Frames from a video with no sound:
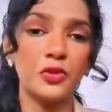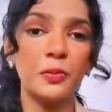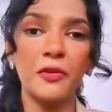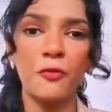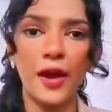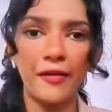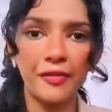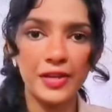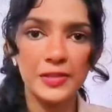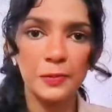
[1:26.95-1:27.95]
should be
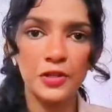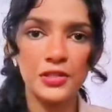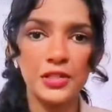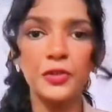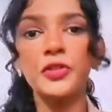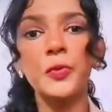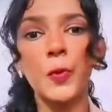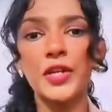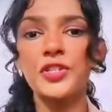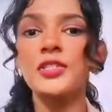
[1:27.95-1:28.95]
very responsive to the
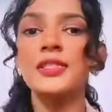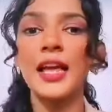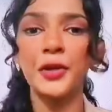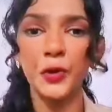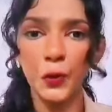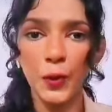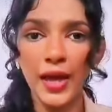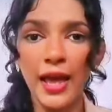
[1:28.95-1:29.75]
questions that you